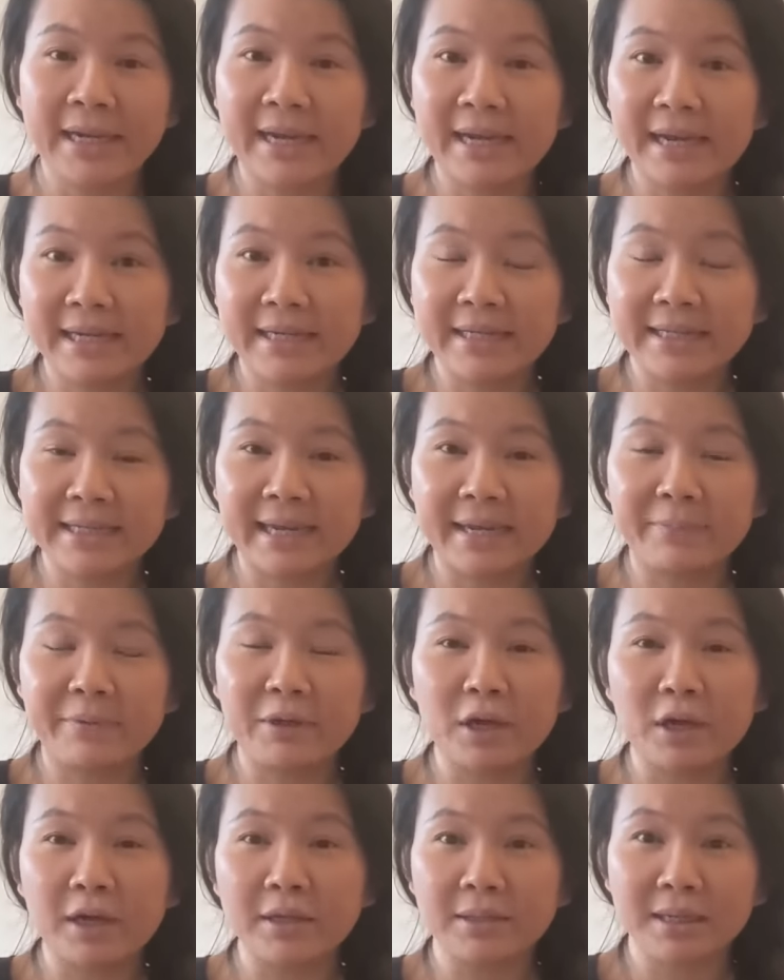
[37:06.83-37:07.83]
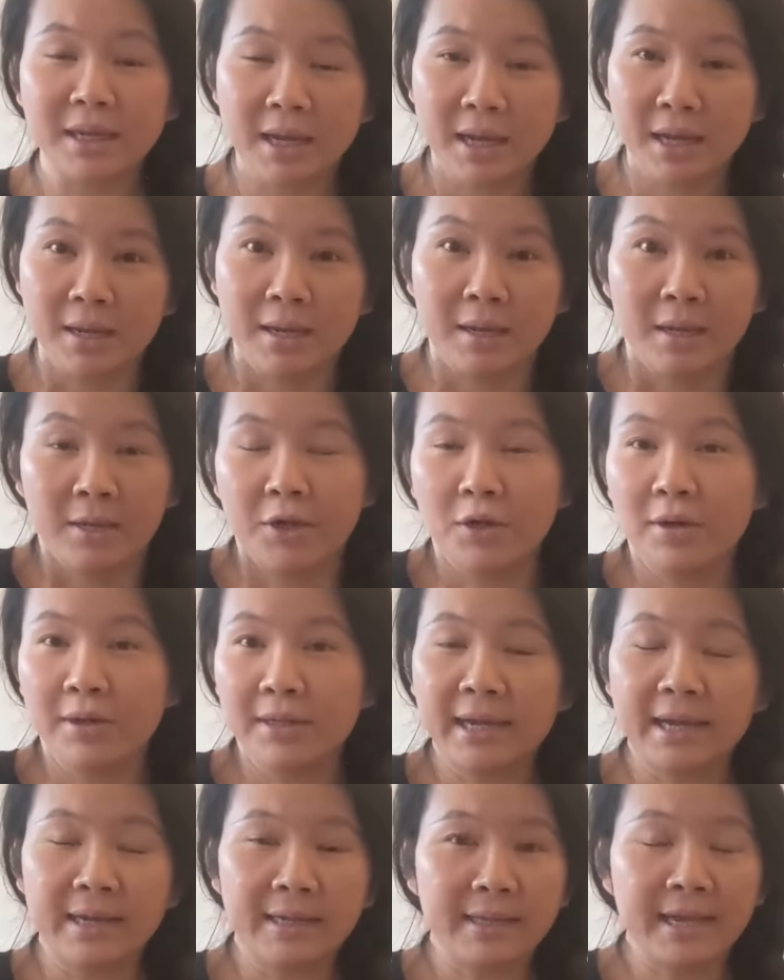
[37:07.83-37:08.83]
It is like because, you know,
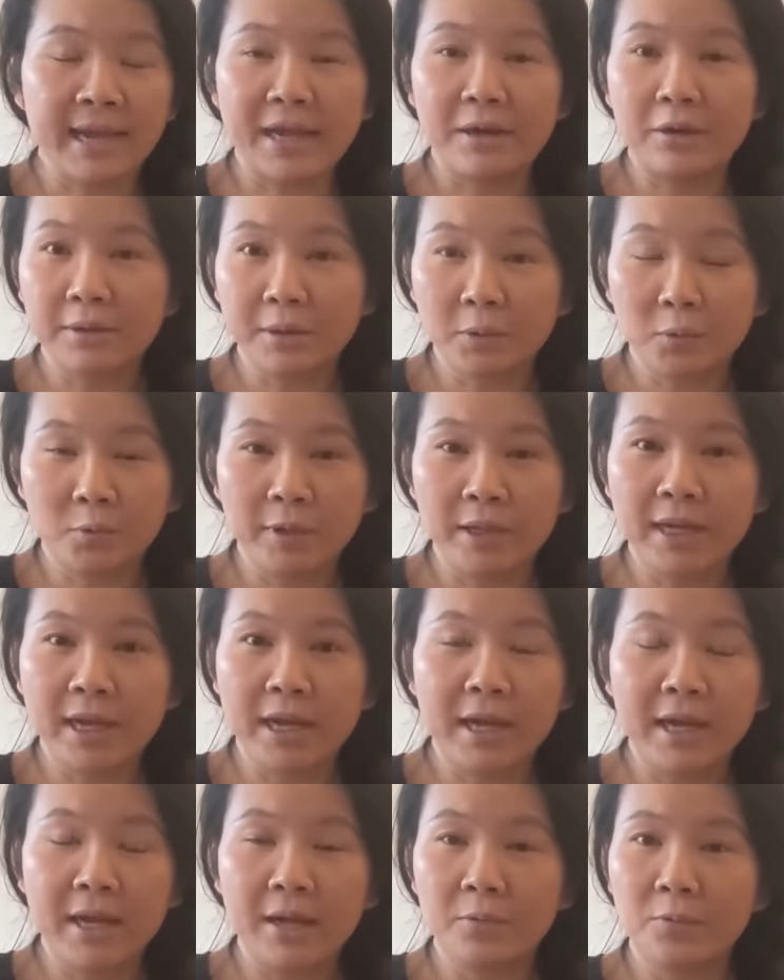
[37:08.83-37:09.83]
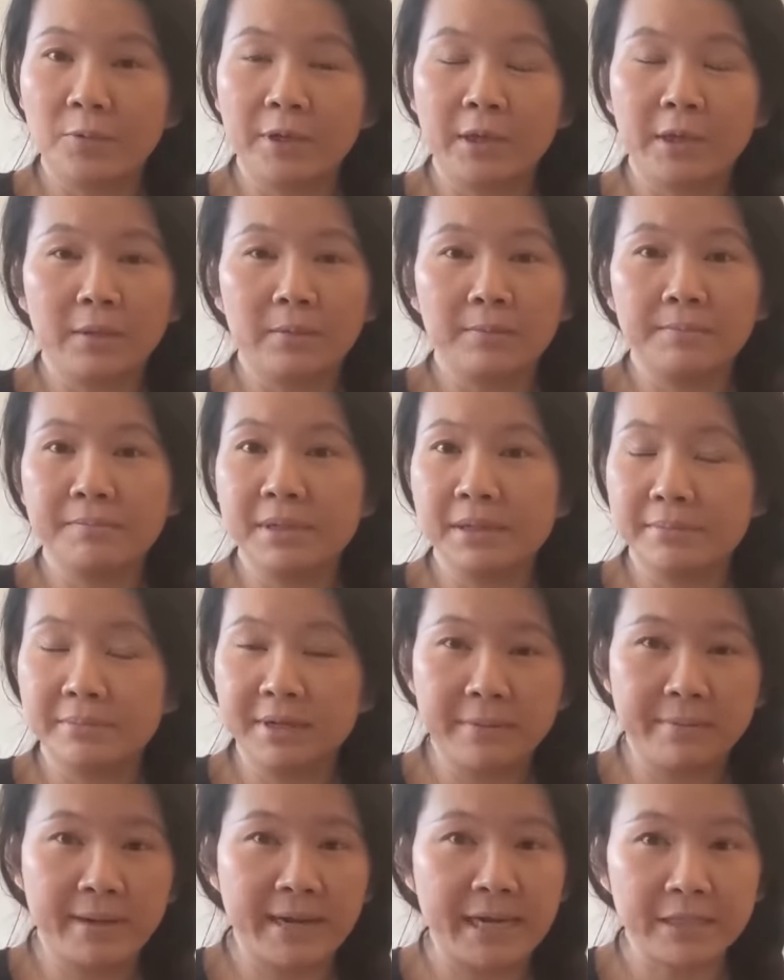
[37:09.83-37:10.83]
at the end of the week, we, me,
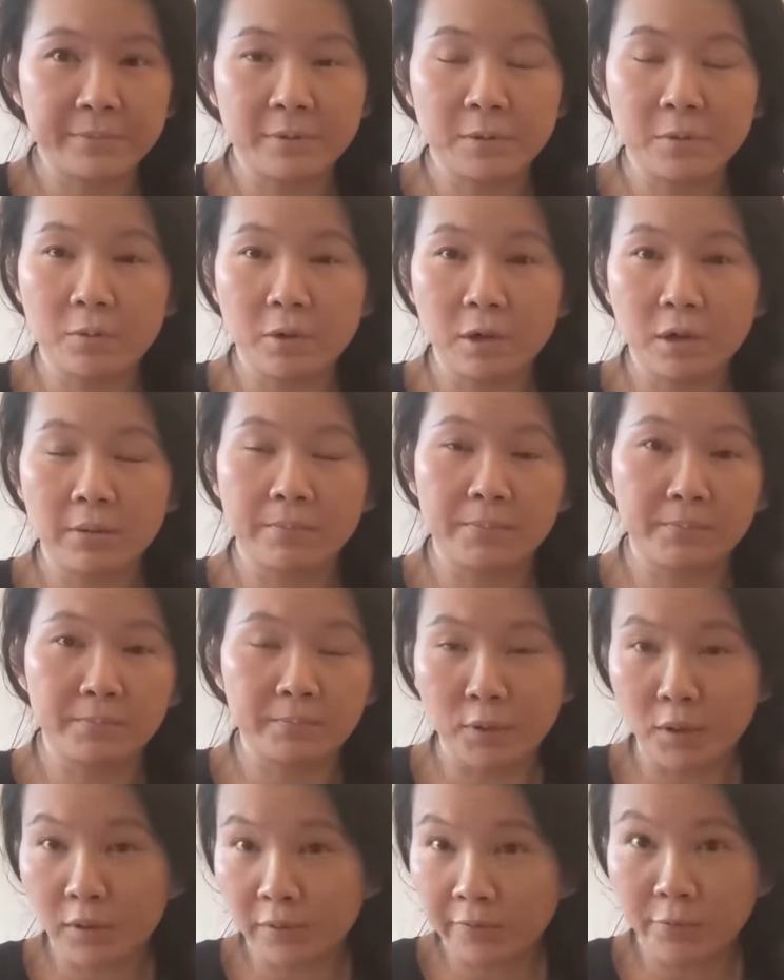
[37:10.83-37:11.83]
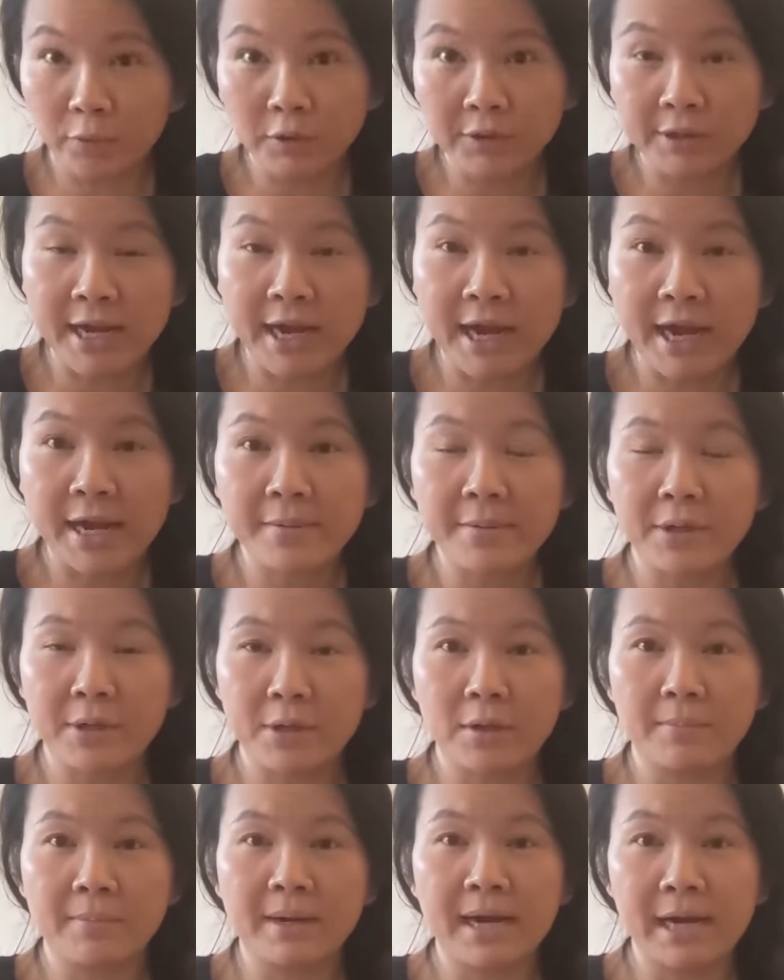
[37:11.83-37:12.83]
me and my husband work, work full time. You
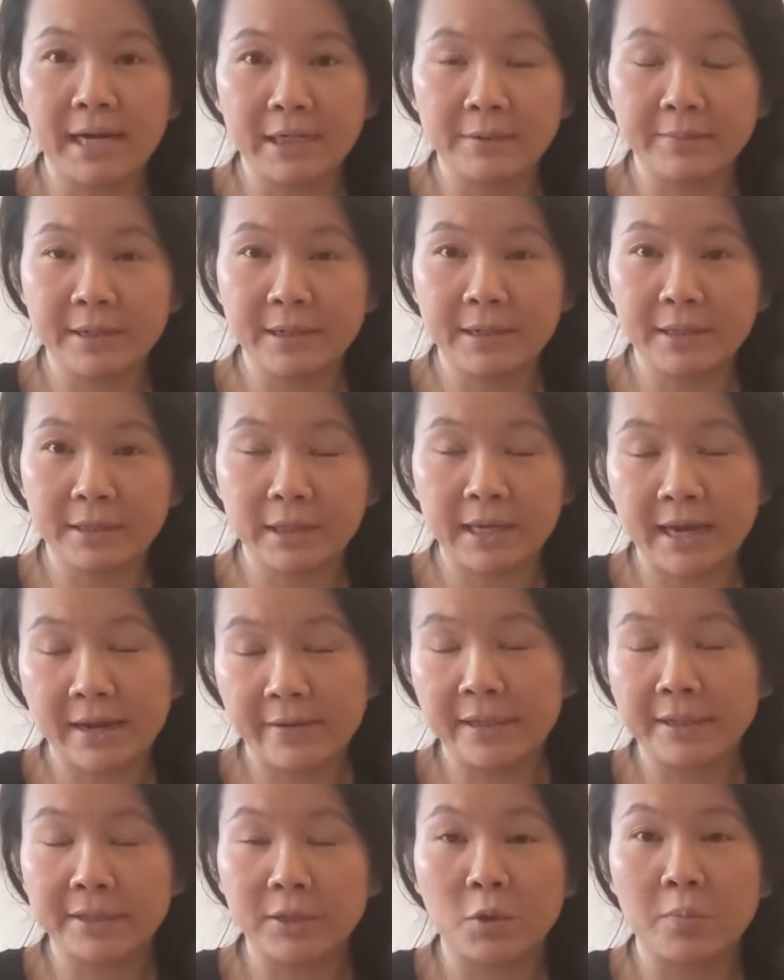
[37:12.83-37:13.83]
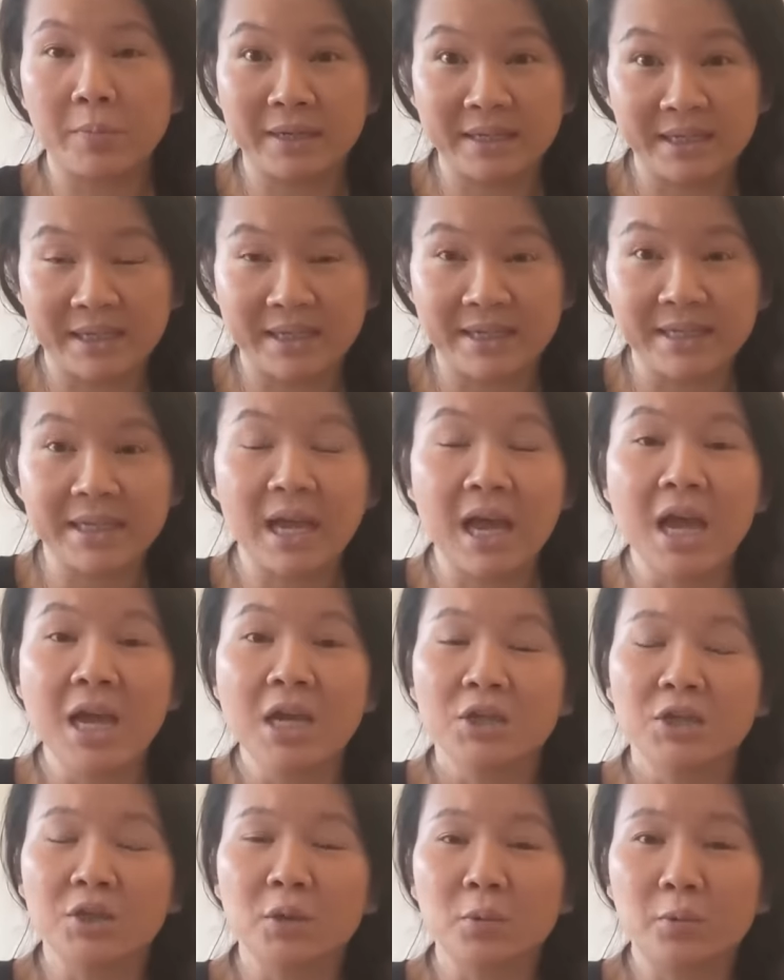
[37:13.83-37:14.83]
know, my husband has have his own business,
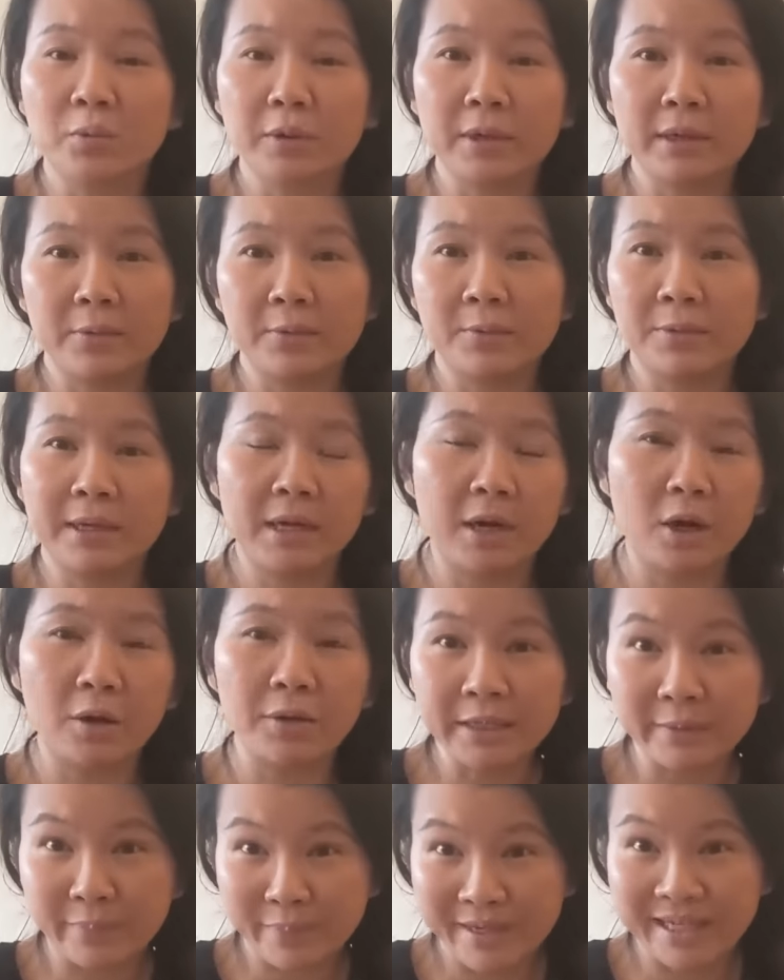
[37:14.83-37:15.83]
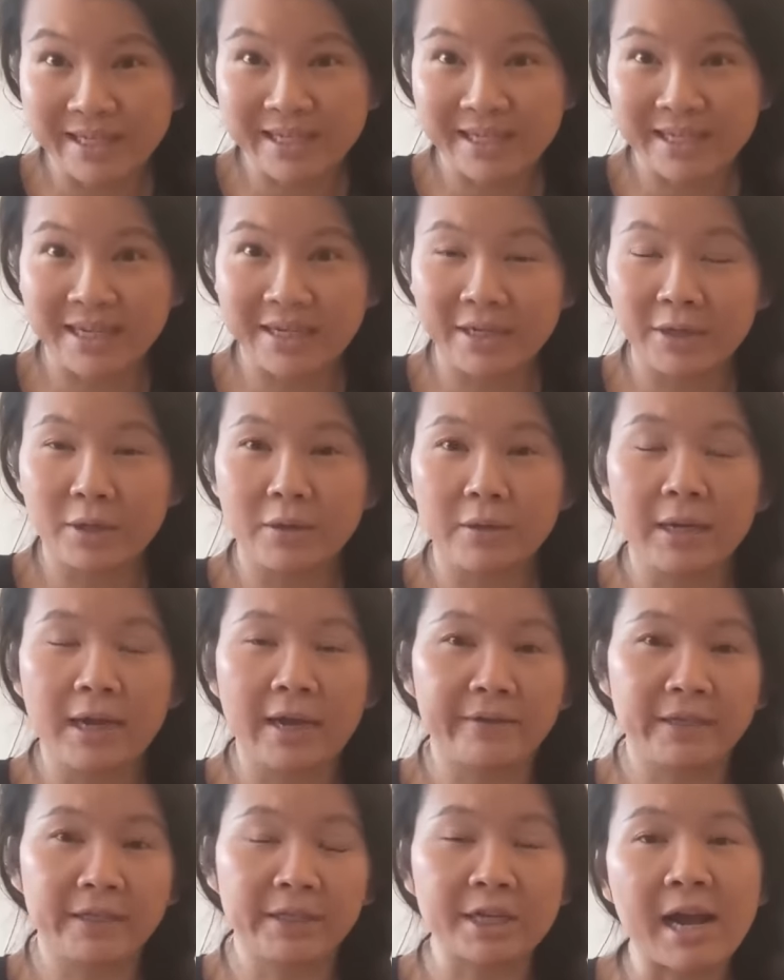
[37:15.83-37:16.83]
so we are always busy. You know,
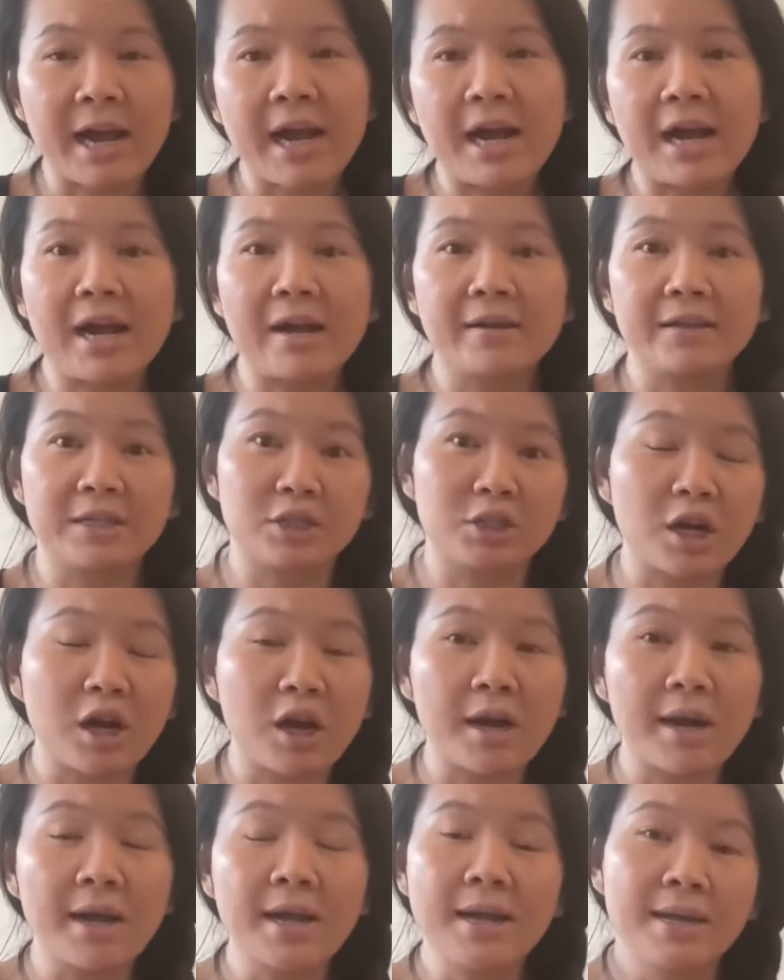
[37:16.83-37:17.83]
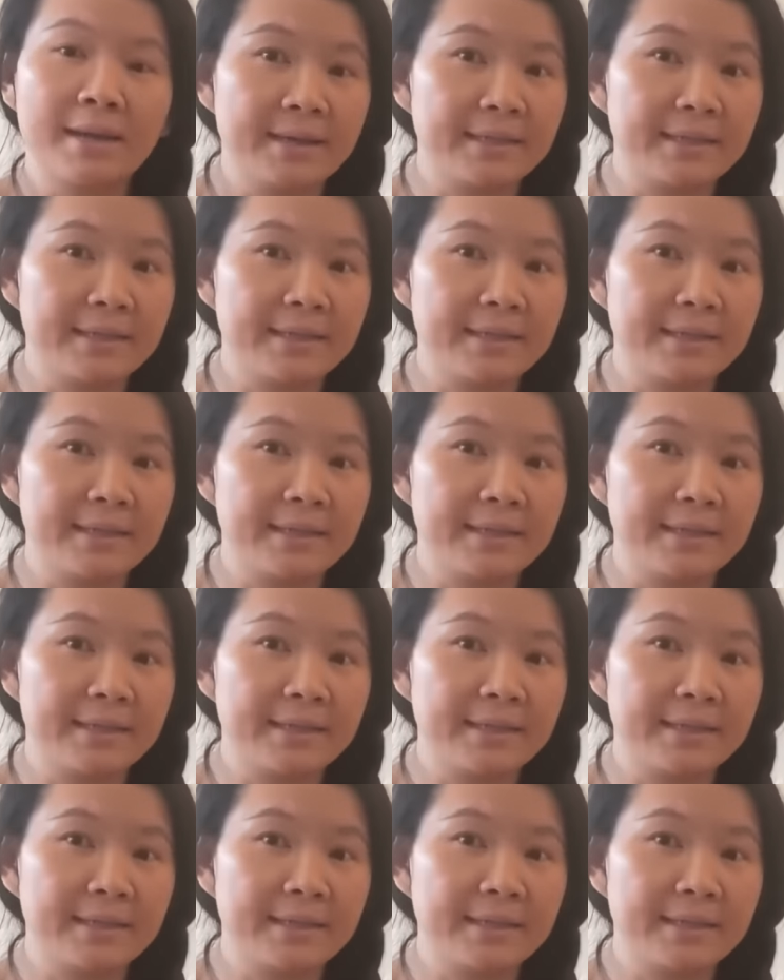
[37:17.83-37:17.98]
have a child, has a dog.